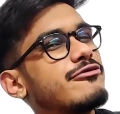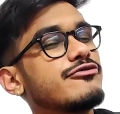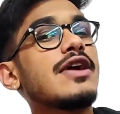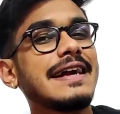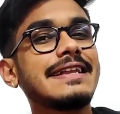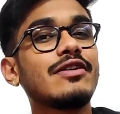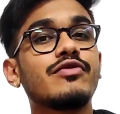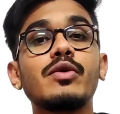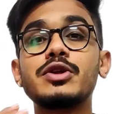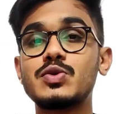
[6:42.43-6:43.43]
effective
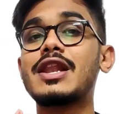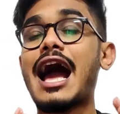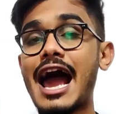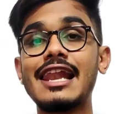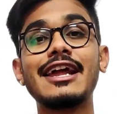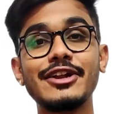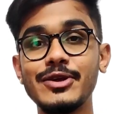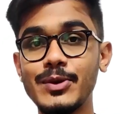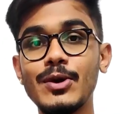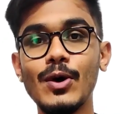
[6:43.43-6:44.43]
way which will I'll let
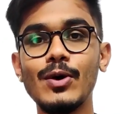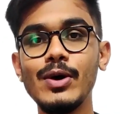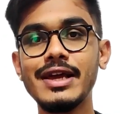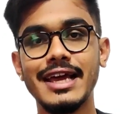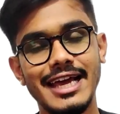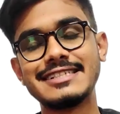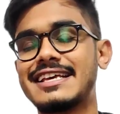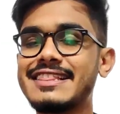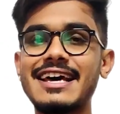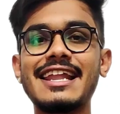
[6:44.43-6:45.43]
you know is
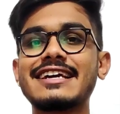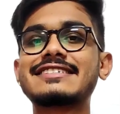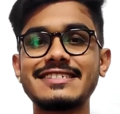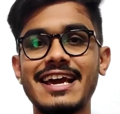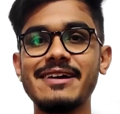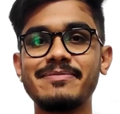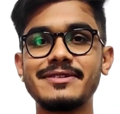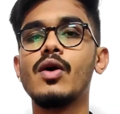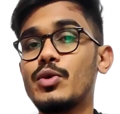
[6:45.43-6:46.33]
in the next step,